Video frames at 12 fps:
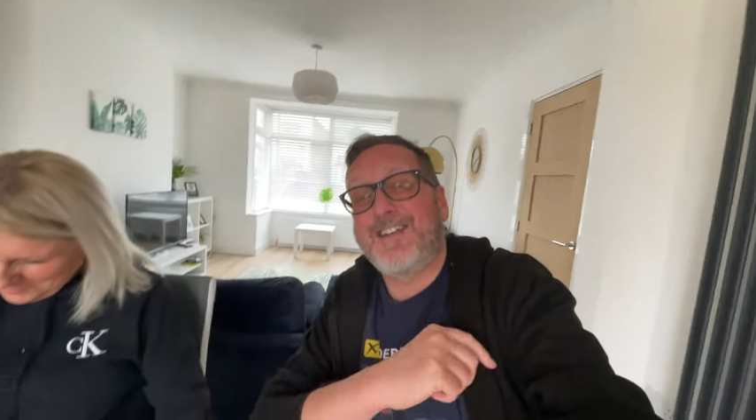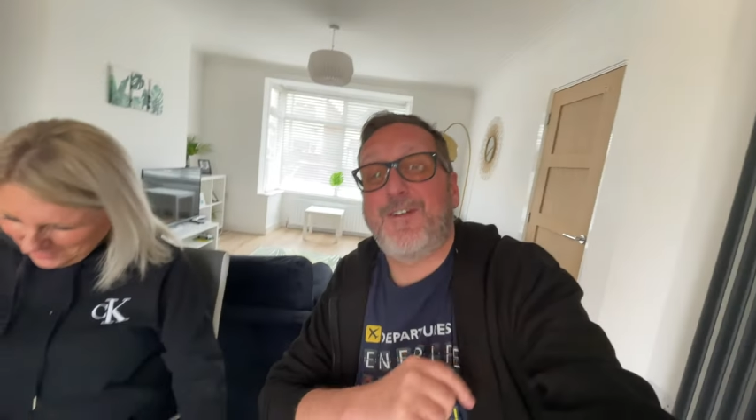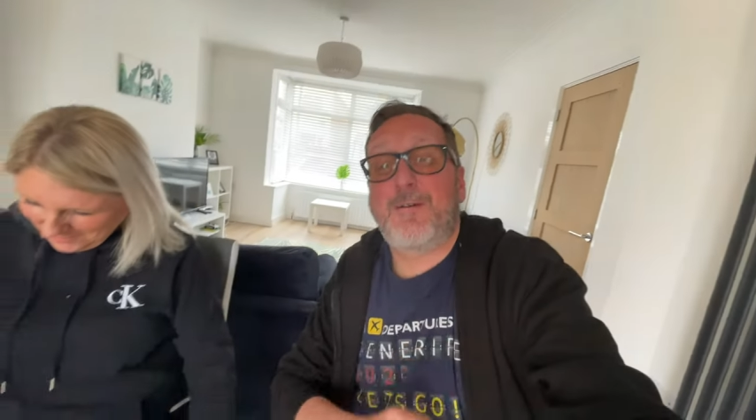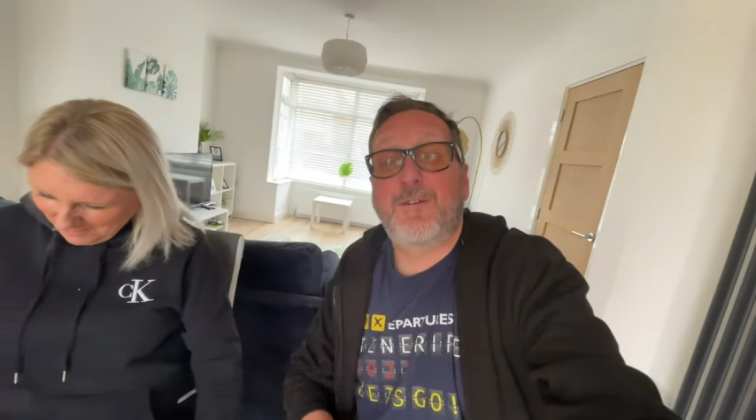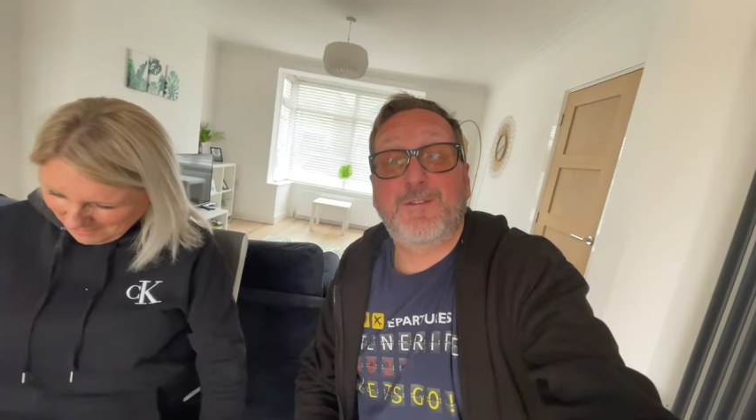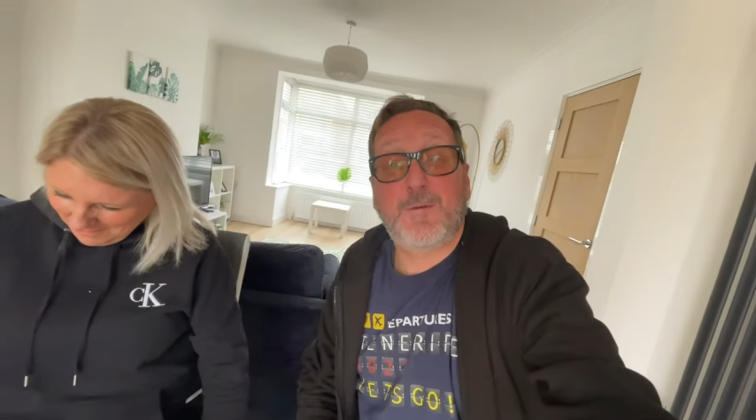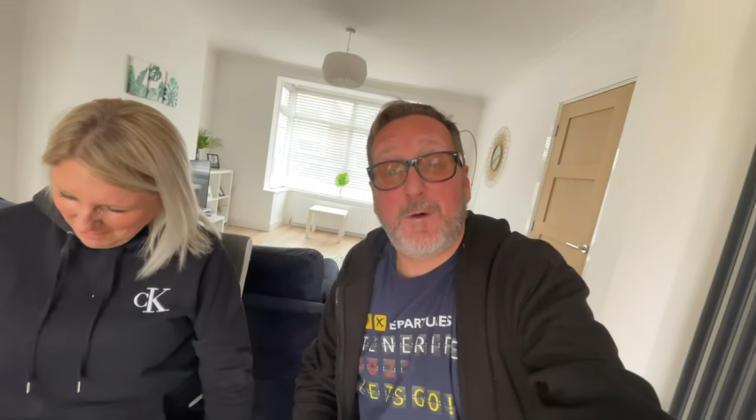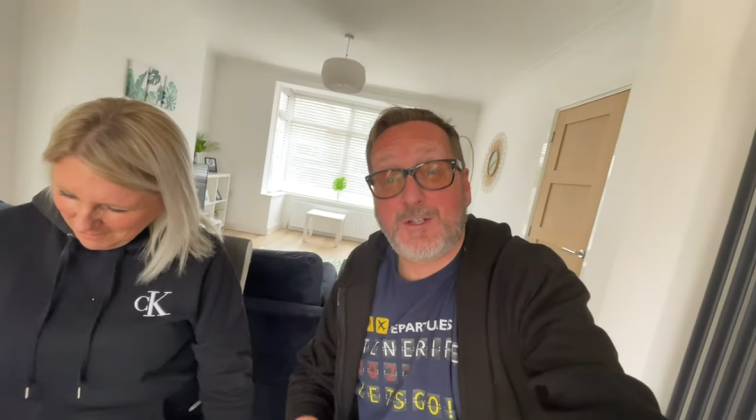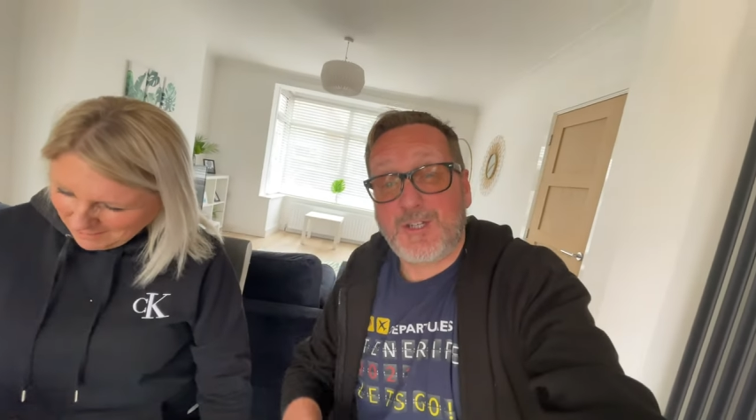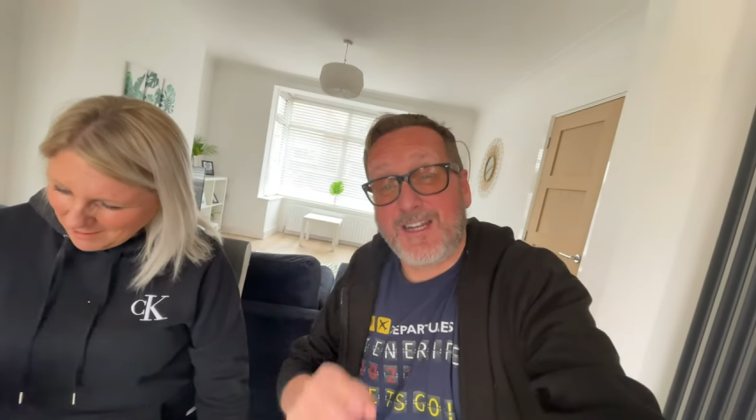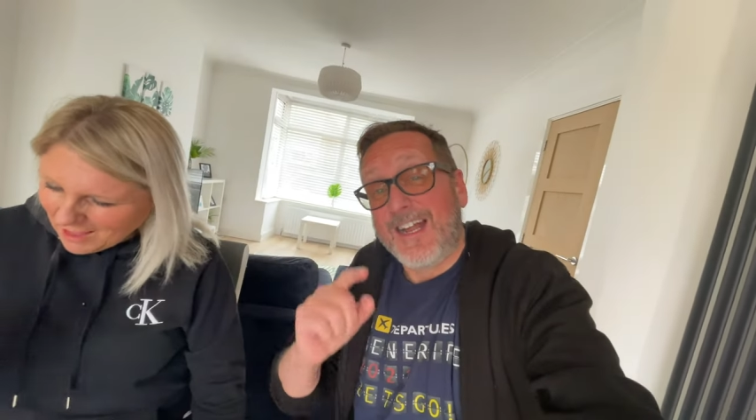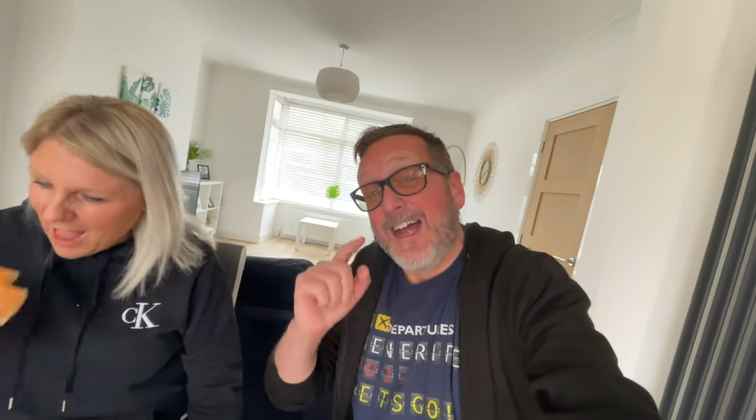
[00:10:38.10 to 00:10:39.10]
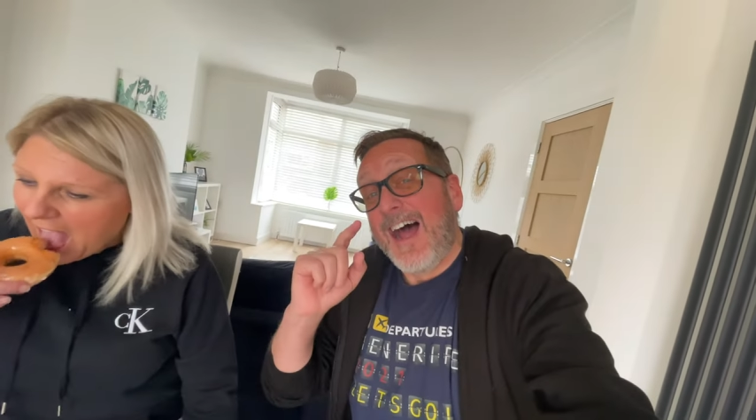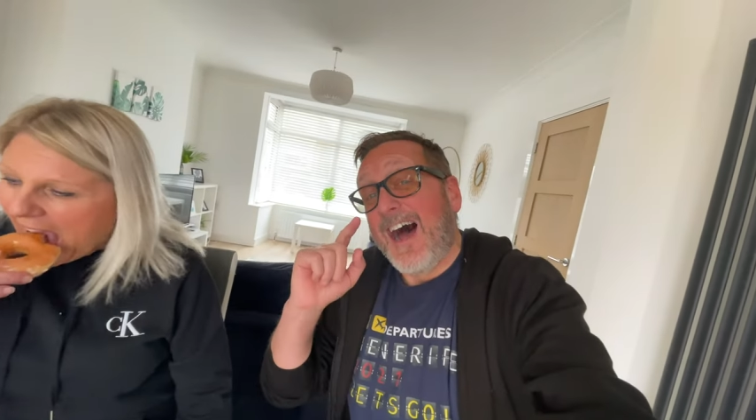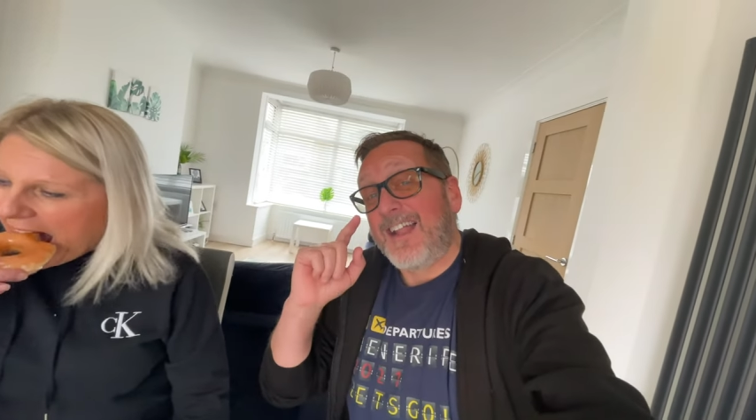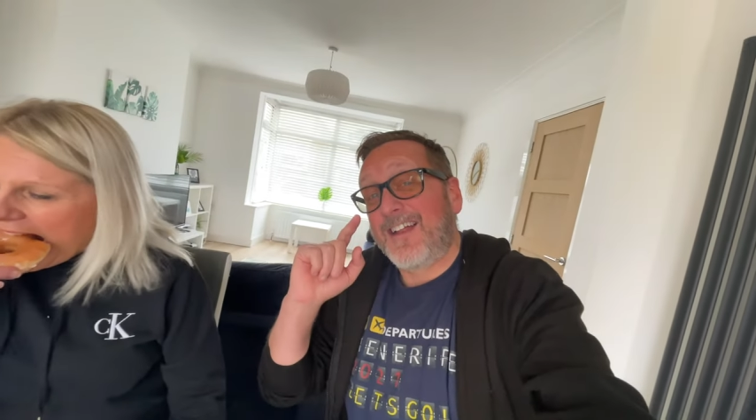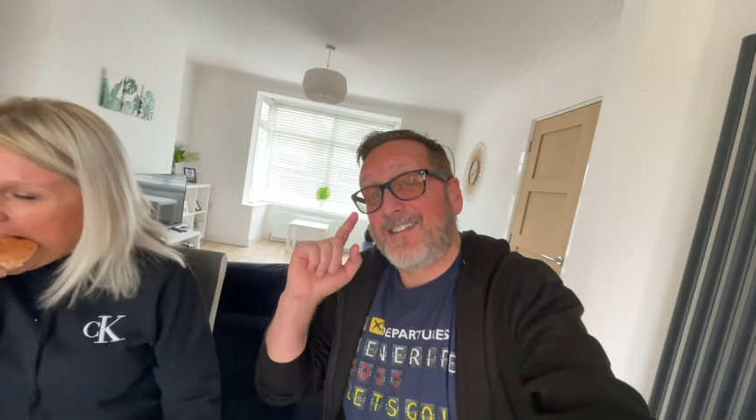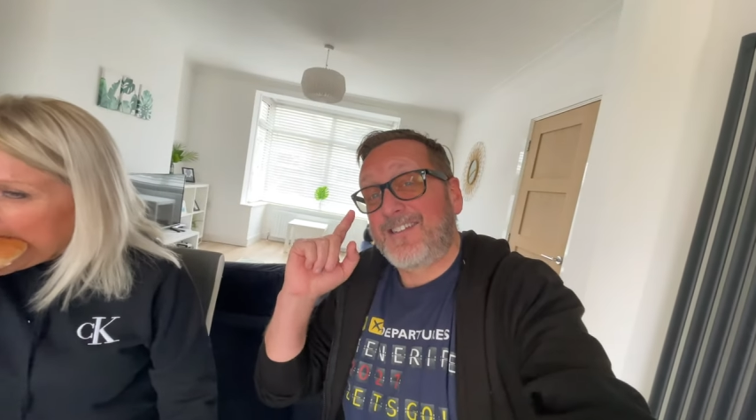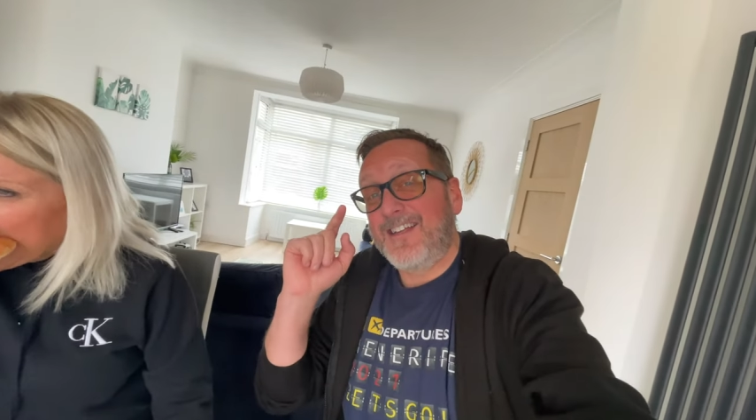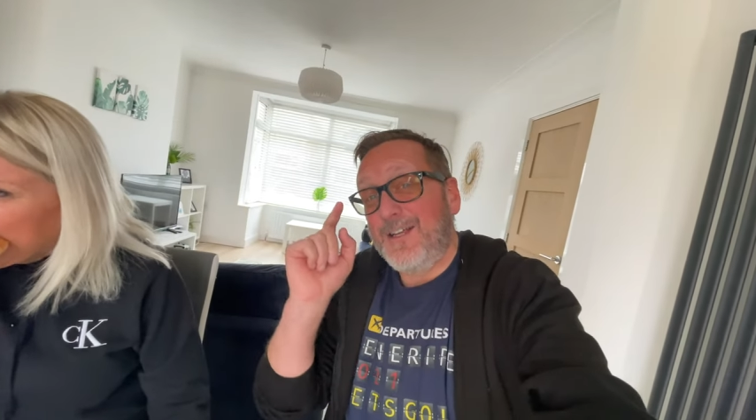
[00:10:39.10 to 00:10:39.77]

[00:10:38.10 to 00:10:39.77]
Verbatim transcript: you very much for watching, and I'll see